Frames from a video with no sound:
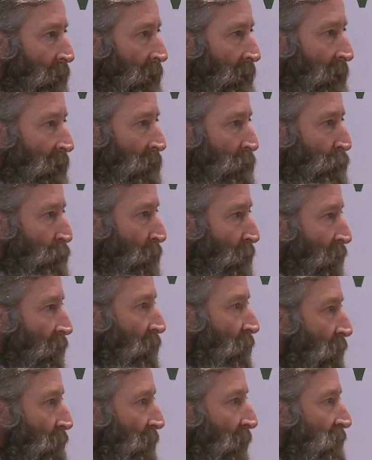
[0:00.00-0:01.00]
It is
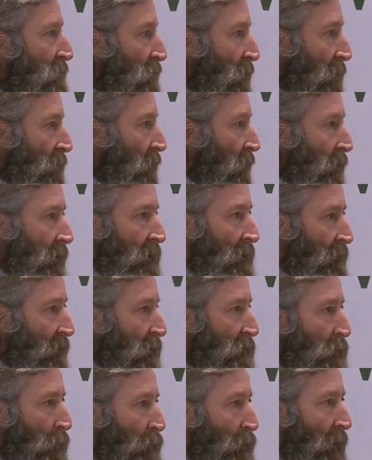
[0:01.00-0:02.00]
purely based on your
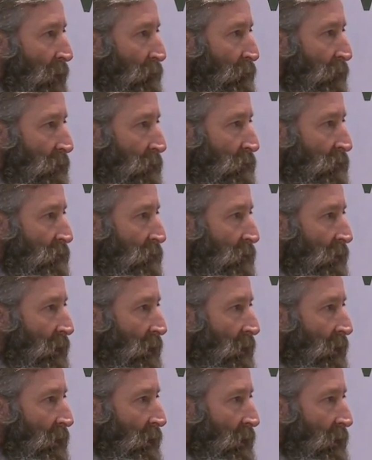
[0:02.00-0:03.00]
individual preference.
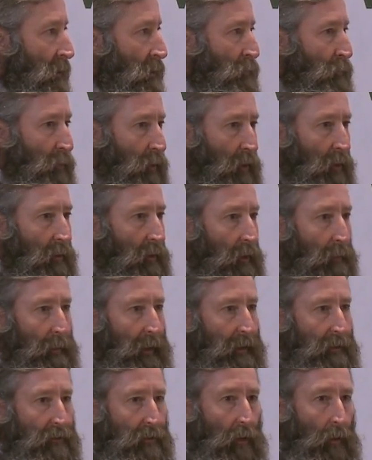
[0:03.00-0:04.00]
It is purely
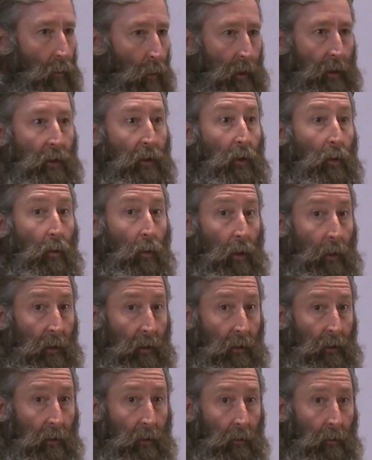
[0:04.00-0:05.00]
based on what you want to
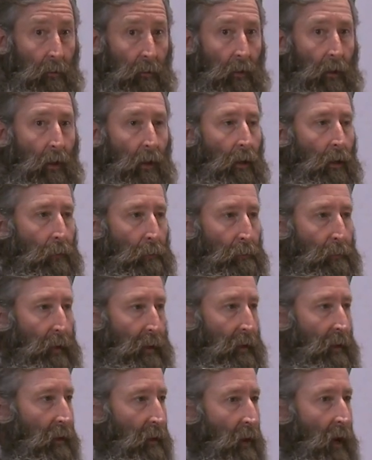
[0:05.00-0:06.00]
do,
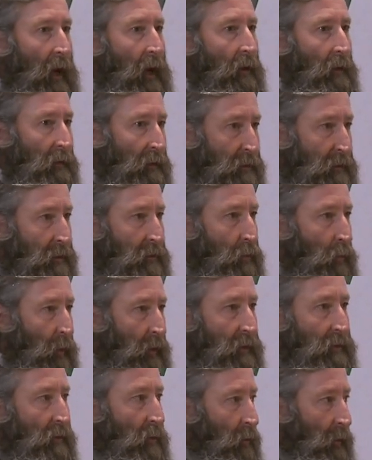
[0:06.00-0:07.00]
but knowledge is
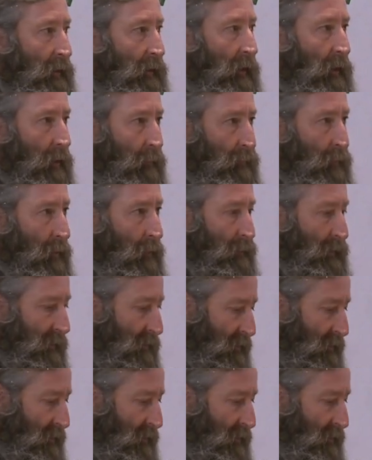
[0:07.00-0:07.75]
what is going to help you to be